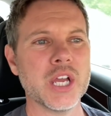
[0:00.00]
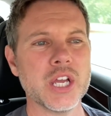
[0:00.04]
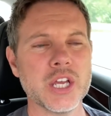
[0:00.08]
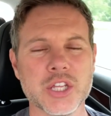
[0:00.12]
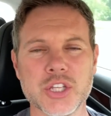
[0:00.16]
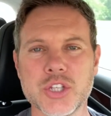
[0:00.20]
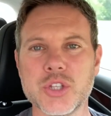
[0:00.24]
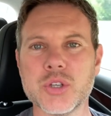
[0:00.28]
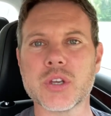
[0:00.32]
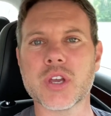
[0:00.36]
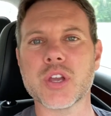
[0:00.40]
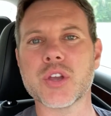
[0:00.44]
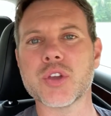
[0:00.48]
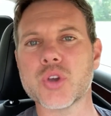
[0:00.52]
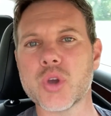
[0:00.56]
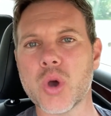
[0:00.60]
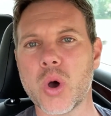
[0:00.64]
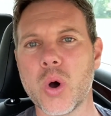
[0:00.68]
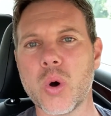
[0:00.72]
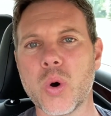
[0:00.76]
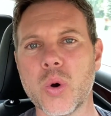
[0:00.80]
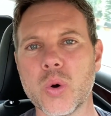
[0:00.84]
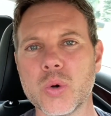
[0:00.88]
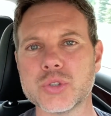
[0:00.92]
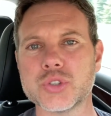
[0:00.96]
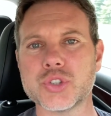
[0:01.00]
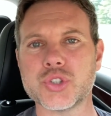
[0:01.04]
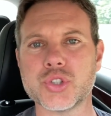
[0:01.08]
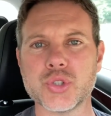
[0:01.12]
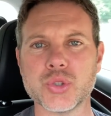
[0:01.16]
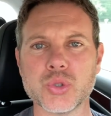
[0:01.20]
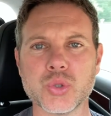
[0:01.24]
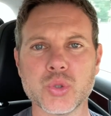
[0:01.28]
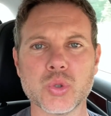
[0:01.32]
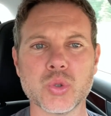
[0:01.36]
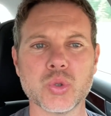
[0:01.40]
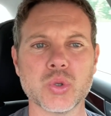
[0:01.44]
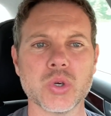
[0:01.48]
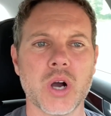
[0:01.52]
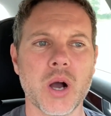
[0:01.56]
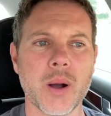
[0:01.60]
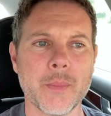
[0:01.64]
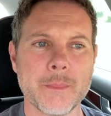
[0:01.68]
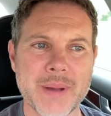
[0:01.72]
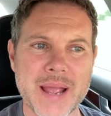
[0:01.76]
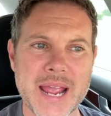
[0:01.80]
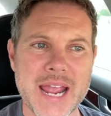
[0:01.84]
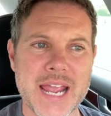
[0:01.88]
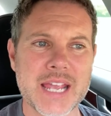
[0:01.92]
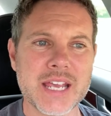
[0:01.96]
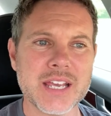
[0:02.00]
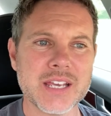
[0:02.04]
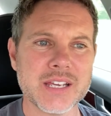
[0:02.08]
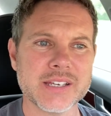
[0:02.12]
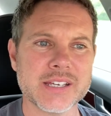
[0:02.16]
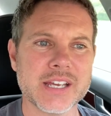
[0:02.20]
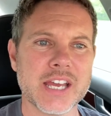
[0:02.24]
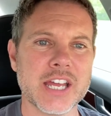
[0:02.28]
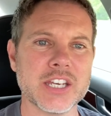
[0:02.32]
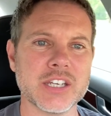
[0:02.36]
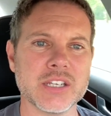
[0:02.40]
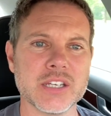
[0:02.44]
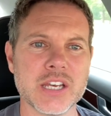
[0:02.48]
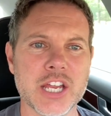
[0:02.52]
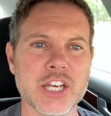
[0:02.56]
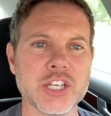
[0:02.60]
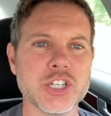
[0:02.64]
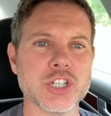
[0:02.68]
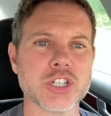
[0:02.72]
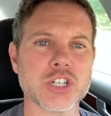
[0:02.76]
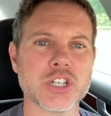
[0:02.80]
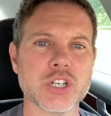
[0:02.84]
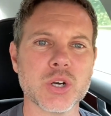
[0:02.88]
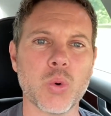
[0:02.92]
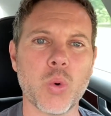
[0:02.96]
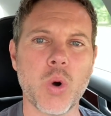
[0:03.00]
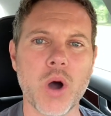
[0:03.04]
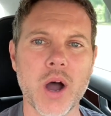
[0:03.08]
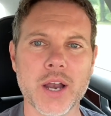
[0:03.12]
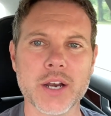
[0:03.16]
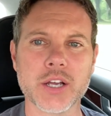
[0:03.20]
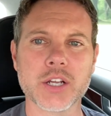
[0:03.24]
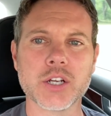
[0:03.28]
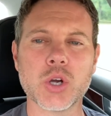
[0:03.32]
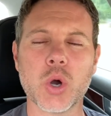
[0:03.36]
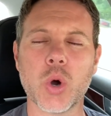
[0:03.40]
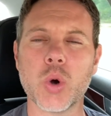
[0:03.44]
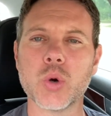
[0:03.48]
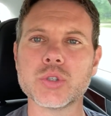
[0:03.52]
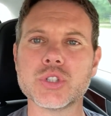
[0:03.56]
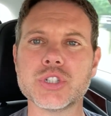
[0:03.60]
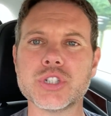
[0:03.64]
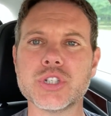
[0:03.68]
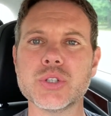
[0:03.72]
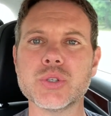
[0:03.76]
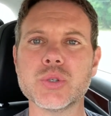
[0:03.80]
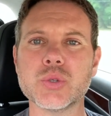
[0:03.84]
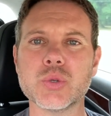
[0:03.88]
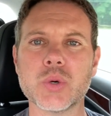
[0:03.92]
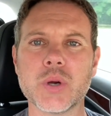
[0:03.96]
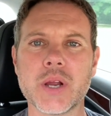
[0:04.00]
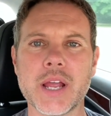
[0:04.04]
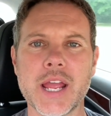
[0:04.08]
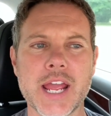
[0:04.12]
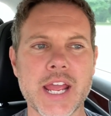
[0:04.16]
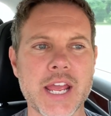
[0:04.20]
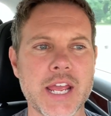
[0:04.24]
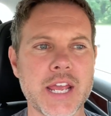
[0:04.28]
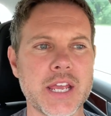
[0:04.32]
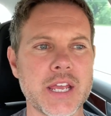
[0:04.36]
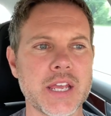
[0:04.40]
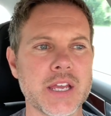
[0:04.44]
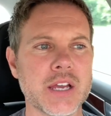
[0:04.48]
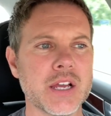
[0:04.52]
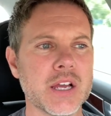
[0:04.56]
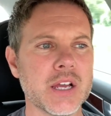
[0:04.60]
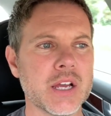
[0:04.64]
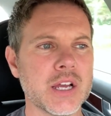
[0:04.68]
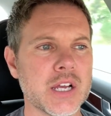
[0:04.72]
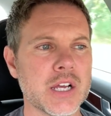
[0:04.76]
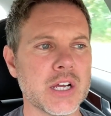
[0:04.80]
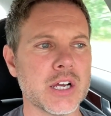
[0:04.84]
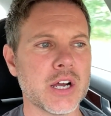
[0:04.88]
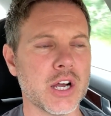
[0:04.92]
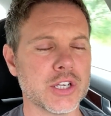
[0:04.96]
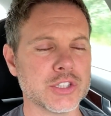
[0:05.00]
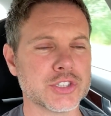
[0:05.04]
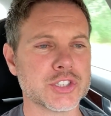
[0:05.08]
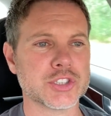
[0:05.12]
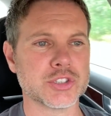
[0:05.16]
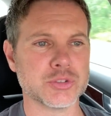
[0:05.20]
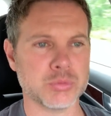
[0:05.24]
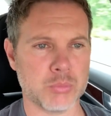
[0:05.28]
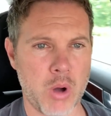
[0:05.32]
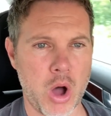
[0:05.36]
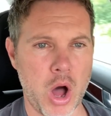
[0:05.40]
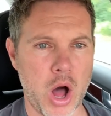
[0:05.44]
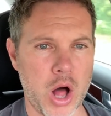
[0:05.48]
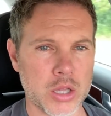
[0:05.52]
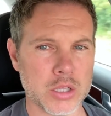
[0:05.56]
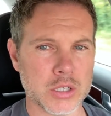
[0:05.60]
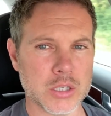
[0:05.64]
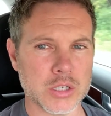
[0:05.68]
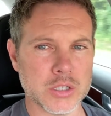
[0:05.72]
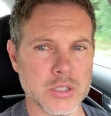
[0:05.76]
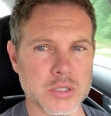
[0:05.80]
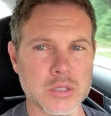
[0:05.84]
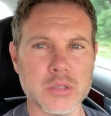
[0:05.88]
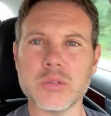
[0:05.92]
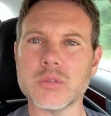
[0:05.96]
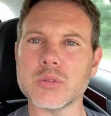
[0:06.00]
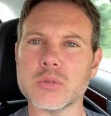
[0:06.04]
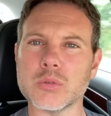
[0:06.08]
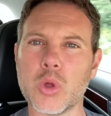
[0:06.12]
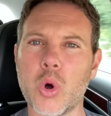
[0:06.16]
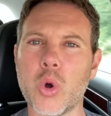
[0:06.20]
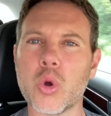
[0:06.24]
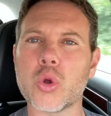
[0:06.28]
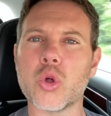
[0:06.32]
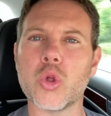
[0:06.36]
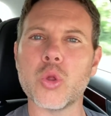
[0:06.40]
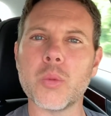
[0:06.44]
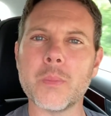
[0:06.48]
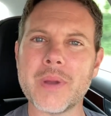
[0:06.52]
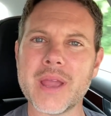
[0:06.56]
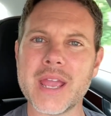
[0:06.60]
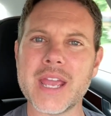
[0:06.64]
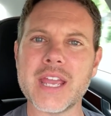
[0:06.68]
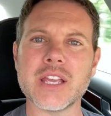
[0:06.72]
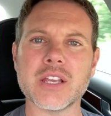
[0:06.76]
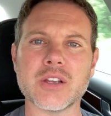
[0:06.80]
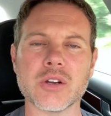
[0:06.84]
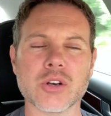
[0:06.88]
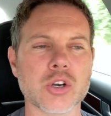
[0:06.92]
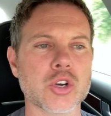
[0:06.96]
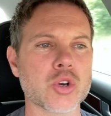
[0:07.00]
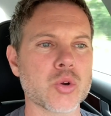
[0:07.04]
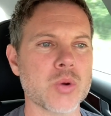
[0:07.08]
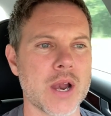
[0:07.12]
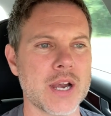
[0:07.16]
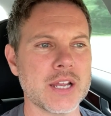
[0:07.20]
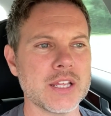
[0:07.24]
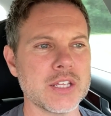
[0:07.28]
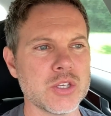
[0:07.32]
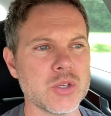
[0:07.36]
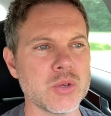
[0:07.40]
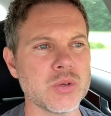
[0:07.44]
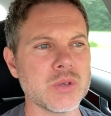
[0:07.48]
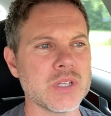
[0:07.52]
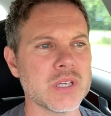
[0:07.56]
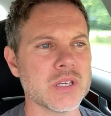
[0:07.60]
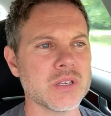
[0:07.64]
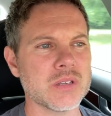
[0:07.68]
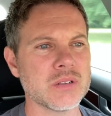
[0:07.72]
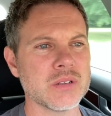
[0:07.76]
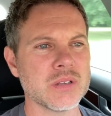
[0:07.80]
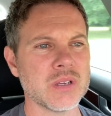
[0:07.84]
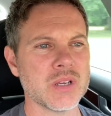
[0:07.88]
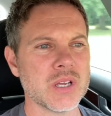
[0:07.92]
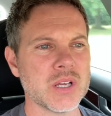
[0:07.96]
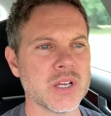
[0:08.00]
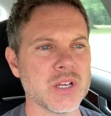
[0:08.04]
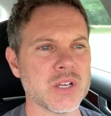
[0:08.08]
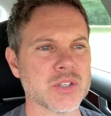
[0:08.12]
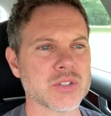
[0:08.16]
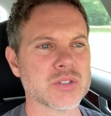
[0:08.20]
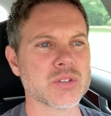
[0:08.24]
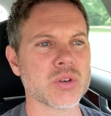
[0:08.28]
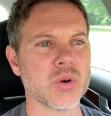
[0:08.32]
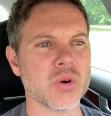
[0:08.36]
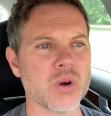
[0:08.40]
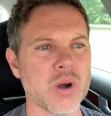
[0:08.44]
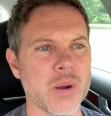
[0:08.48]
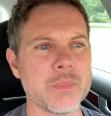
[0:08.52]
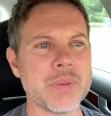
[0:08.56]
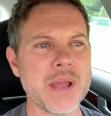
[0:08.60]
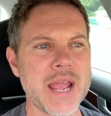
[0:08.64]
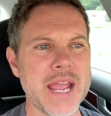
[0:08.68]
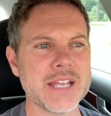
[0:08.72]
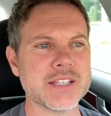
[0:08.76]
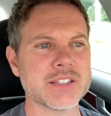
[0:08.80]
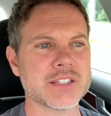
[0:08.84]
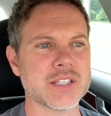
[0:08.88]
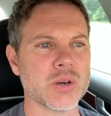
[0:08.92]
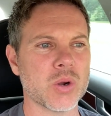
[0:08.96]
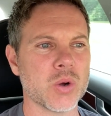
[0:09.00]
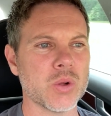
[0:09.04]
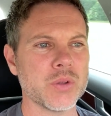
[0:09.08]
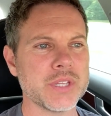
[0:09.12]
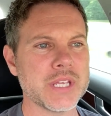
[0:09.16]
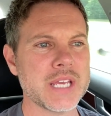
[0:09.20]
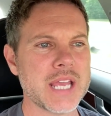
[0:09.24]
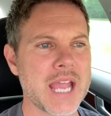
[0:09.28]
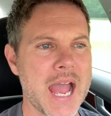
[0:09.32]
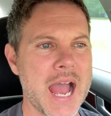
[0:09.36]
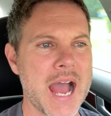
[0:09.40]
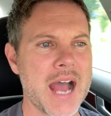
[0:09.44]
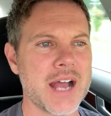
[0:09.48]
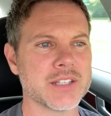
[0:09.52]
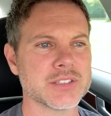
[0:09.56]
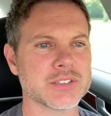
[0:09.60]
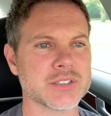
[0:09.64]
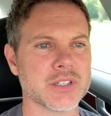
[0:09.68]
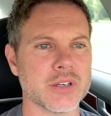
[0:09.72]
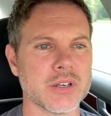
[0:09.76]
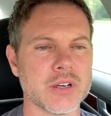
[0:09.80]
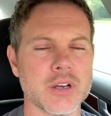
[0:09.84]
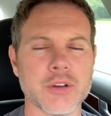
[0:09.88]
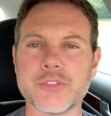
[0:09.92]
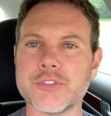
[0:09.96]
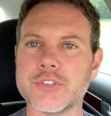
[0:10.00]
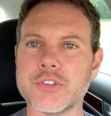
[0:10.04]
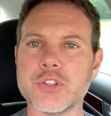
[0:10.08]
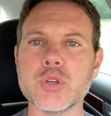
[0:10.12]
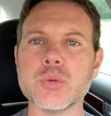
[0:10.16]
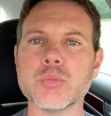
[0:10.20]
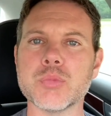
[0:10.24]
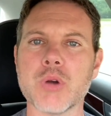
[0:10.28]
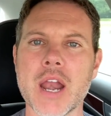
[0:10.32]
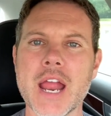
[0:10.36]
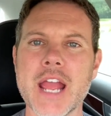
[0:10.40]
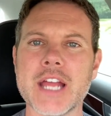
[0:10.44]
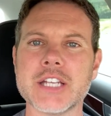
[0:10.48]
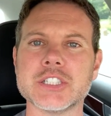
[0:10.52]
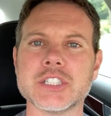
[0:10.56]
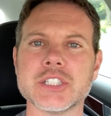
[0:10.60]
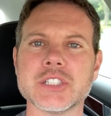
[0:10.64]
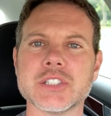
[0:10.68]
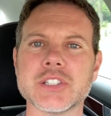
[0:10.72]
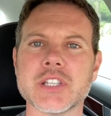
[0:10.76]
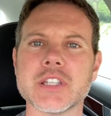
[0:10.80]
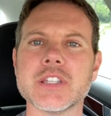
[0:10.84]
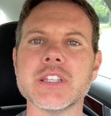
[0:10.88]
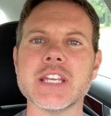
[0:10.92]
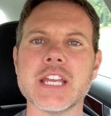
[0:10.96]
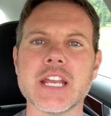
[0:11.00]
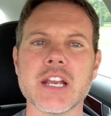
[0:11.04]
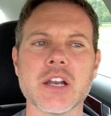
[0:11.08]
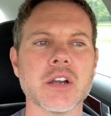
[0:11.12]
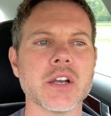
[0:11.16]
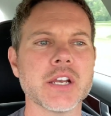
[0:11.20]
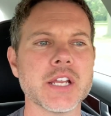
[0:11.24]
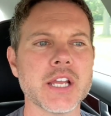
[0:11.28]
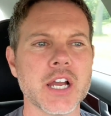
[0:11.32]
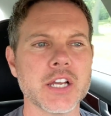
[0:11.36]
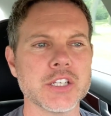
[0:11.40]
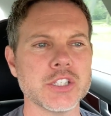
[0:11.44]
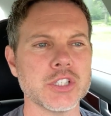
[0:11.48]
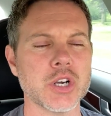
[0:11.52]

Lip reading: You can go to a bank, and you're going to want to go to a smaller local bank or credit union. So a bank that only has a few branches in the area.